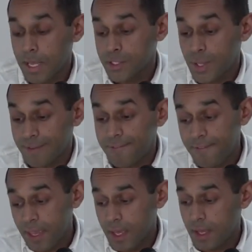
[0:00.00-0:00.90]
So that
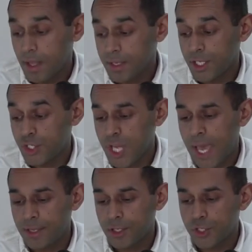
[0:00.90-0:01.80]
fear can
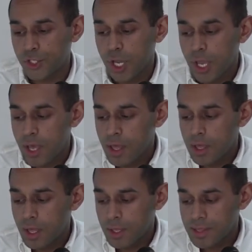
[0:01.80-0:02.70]
challenge
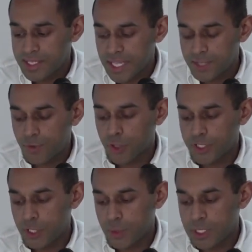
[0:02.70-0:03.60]
the sense of
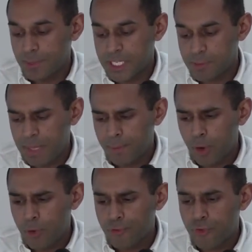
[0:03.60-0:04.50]
continuity because
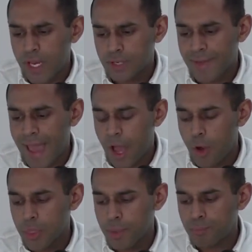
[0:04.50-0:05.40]
people are afraid of
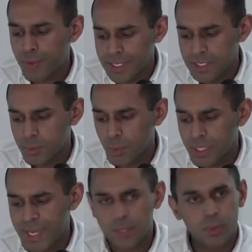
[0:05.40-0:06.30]
how the present will
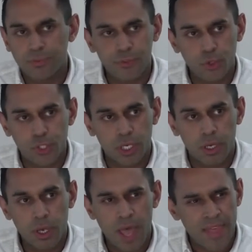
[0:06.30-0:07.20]
connect with the future
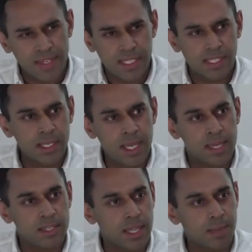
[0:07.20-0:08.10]
and that
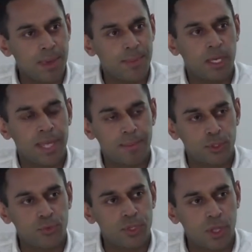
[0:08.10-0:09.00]
disconnect that they may be
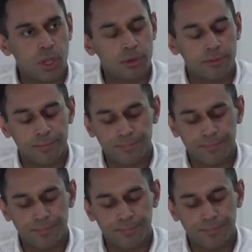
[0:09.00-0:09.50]
unable to resolve.